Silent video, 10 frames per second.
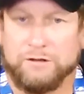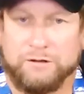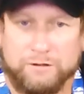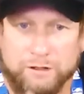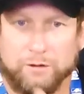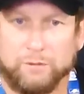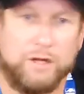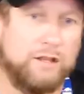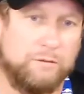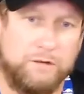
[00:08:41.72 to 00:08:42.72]
you know,
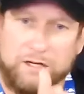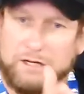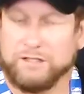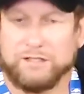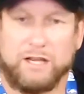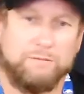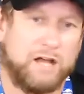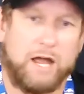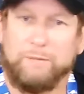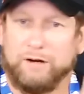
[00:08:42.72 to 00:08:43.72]
rhythm, eating at the same
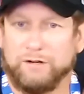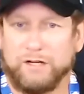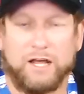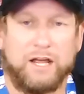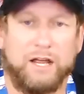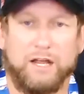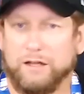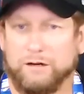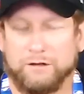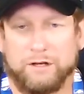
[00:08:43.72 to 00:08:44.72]
time every day,
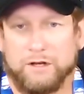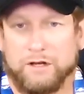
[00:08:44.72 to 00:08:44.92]
and